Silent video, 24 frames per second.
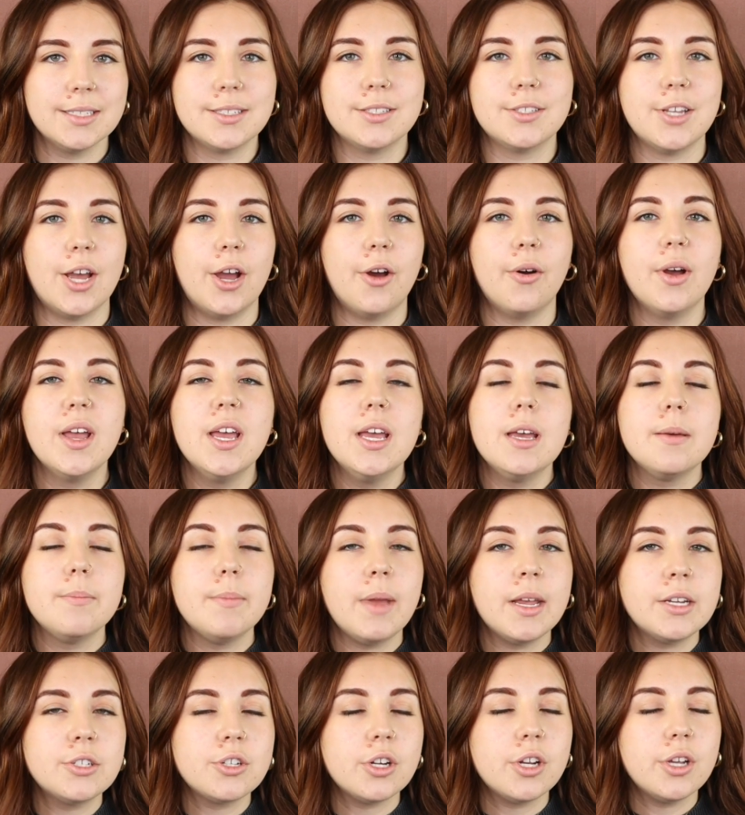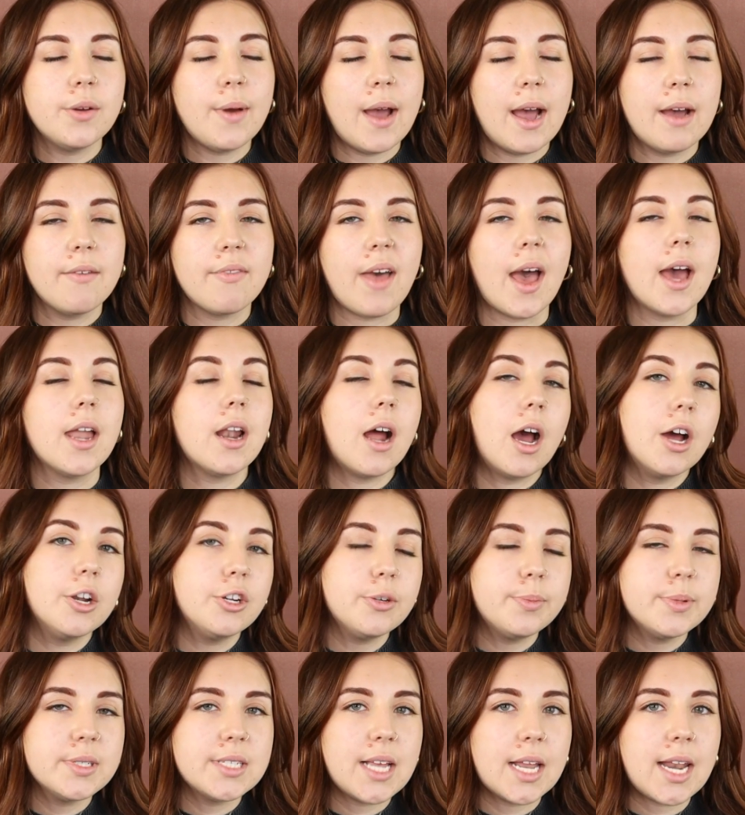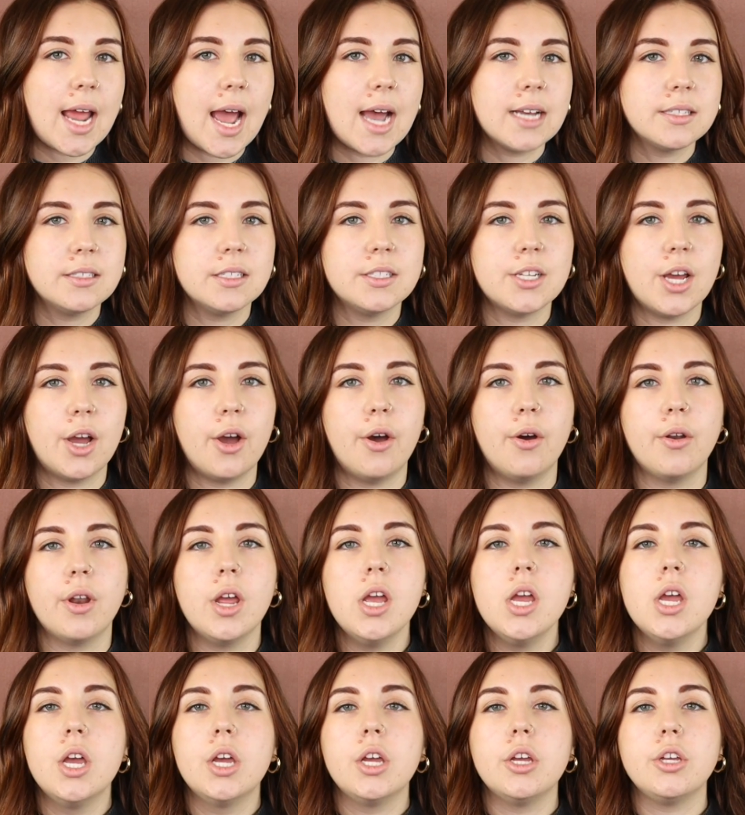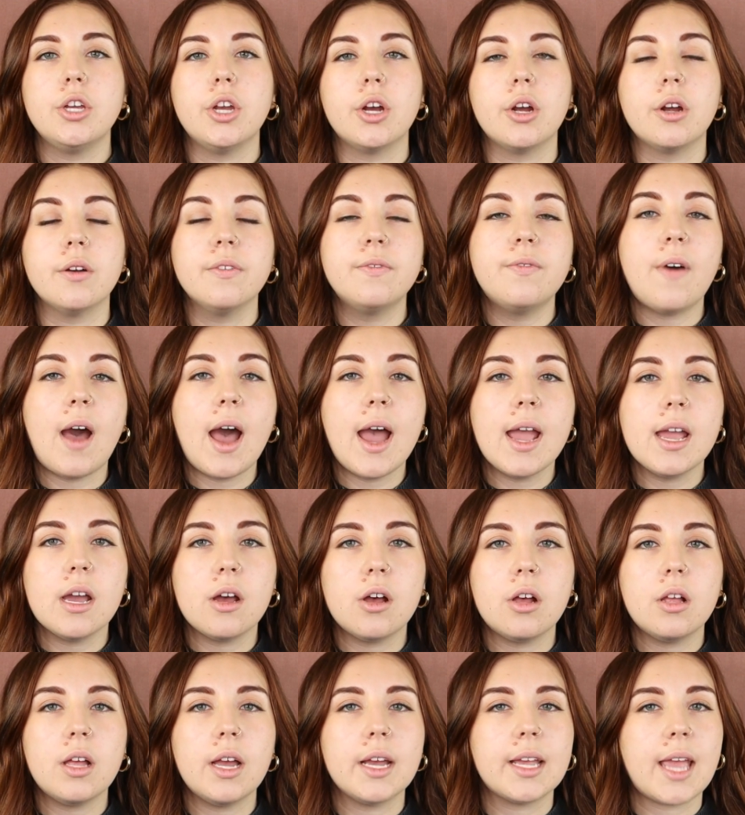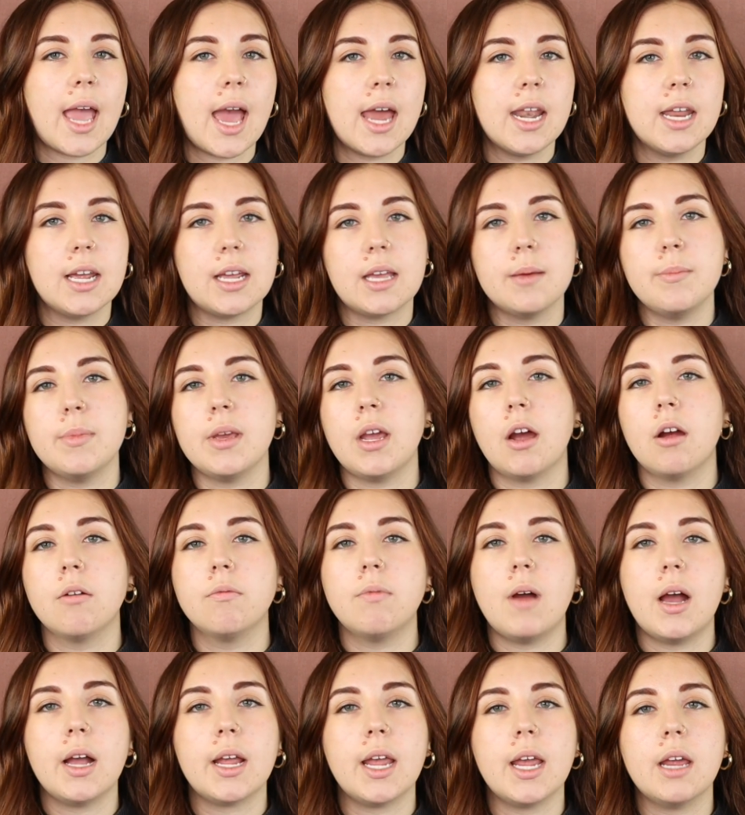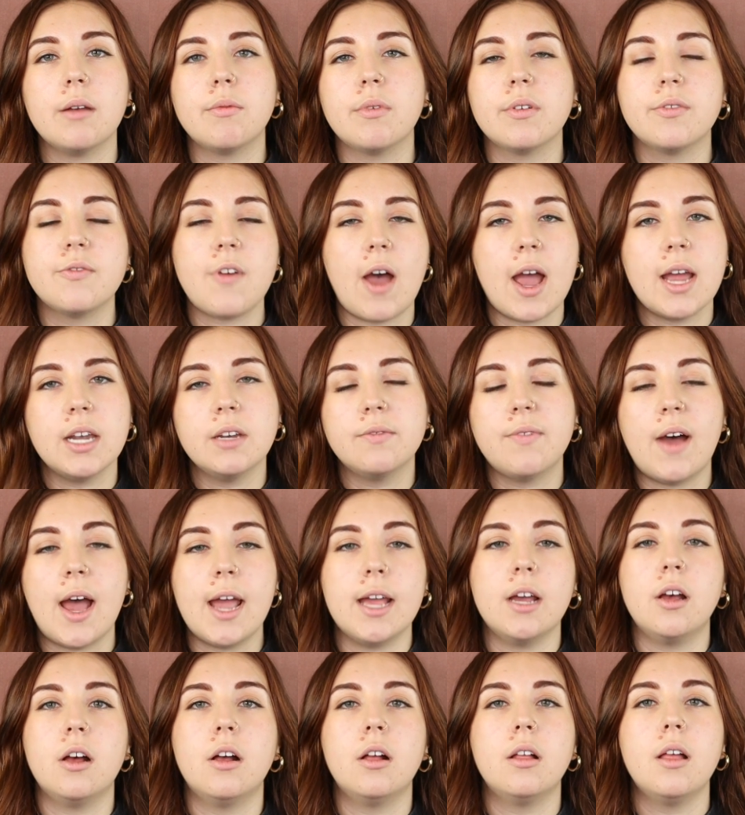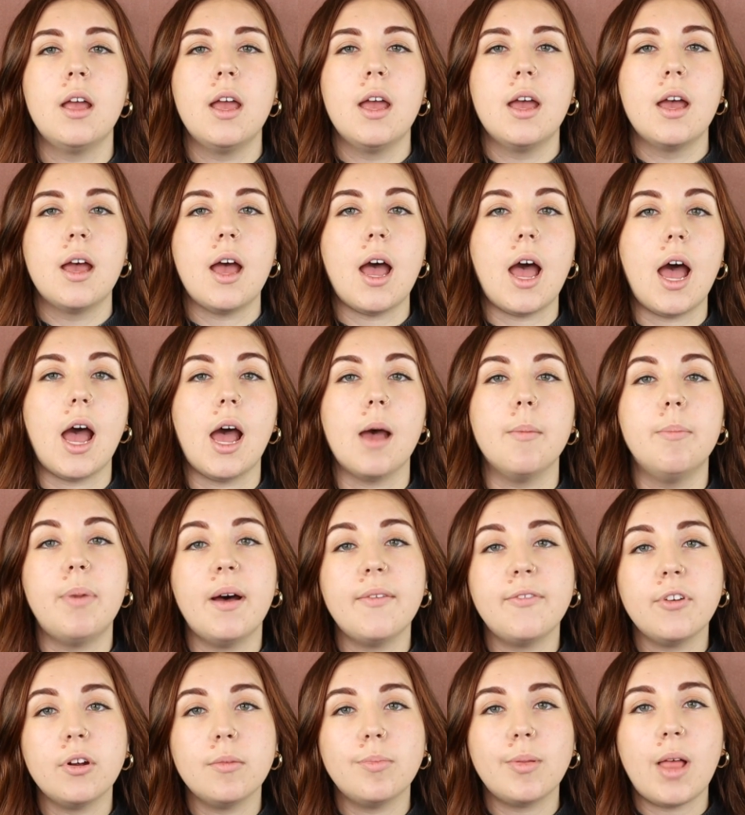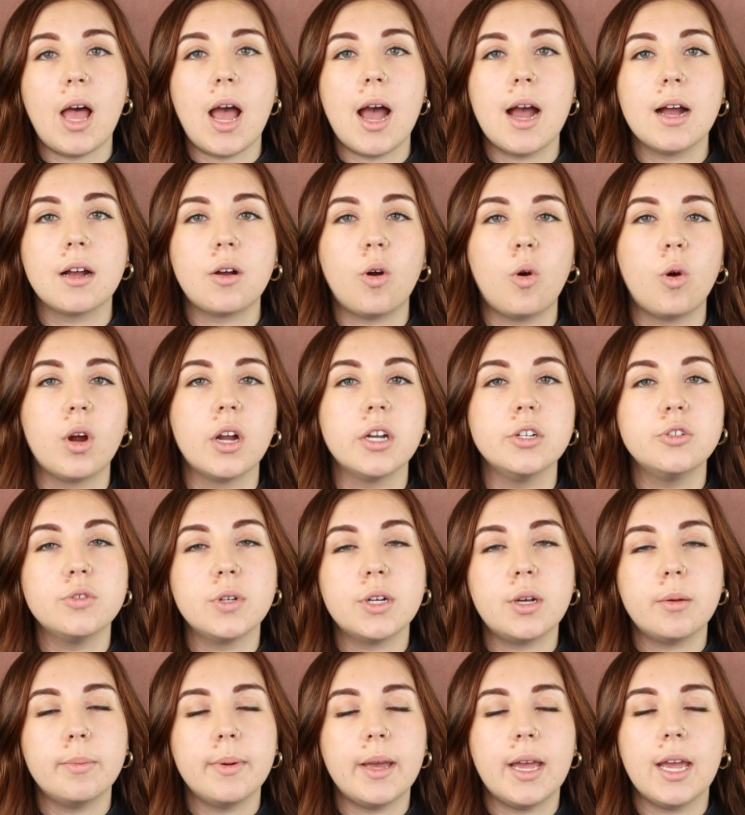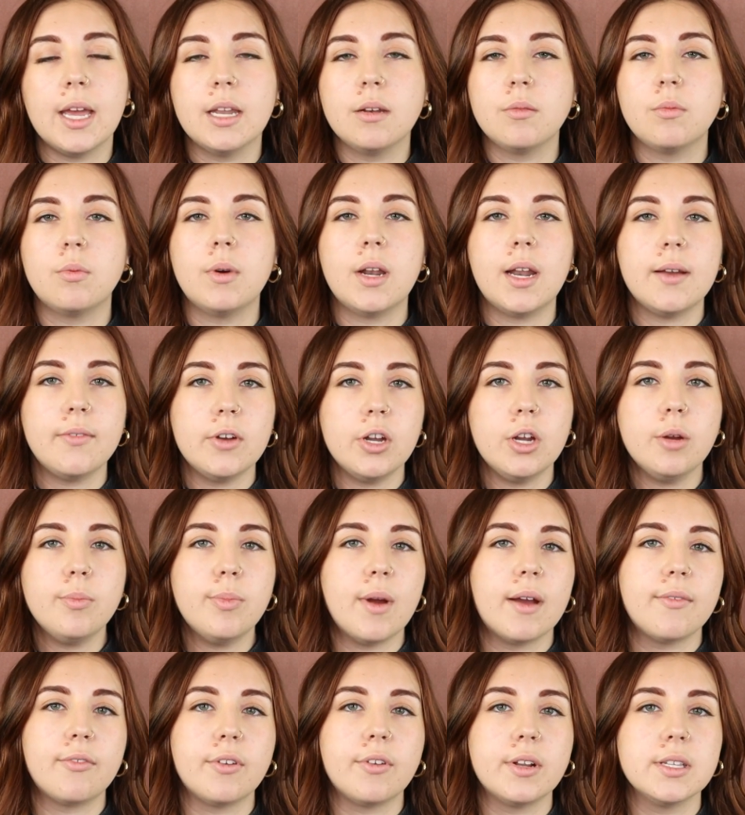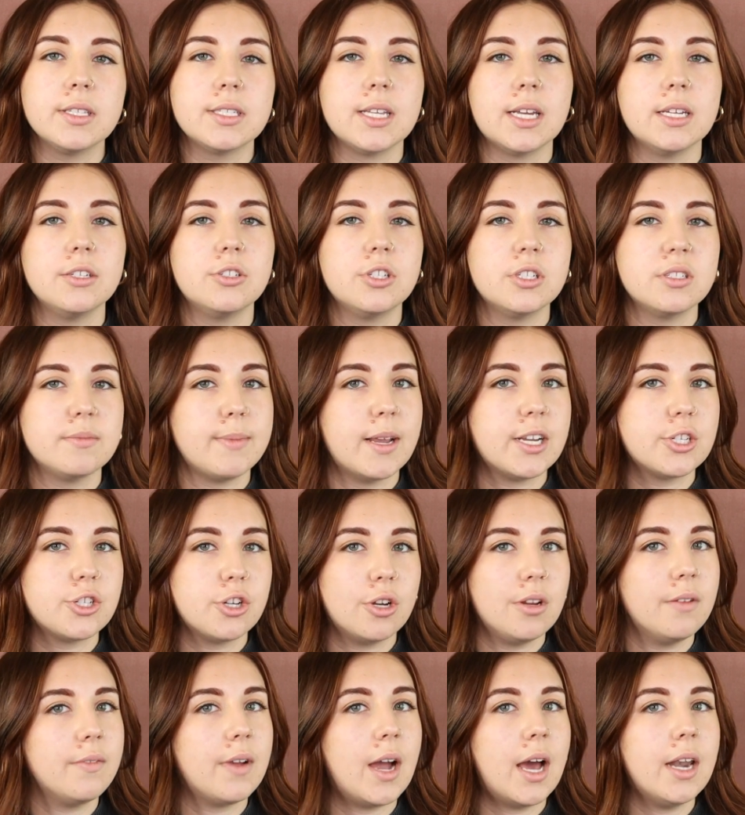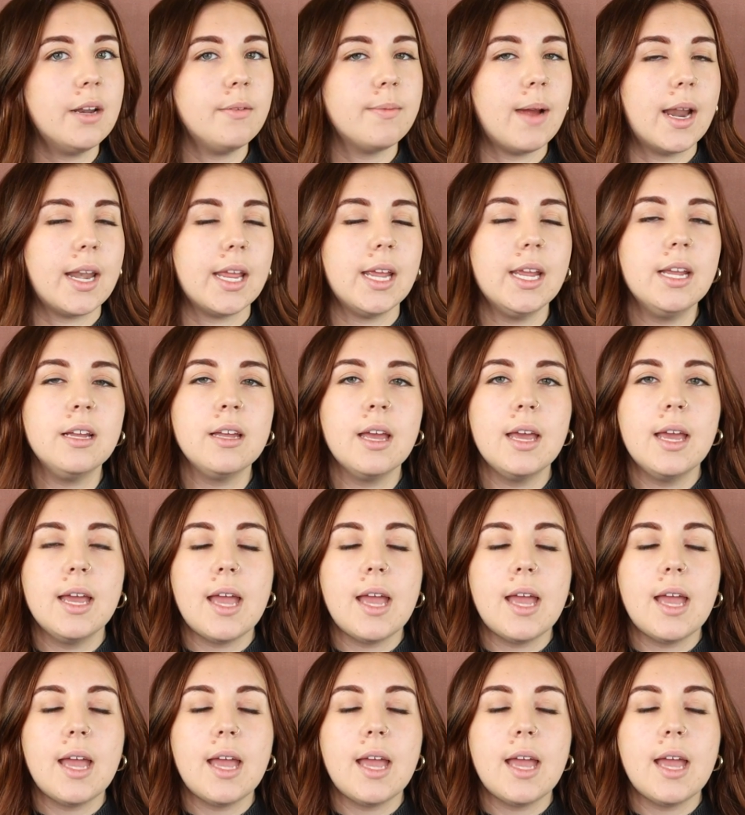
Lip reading: So make sure you have that 100% acetone, your file, again it can be our rugged, refined file, a buffer block or a drill bit, whatever your preference is, just make sure you've got it ready.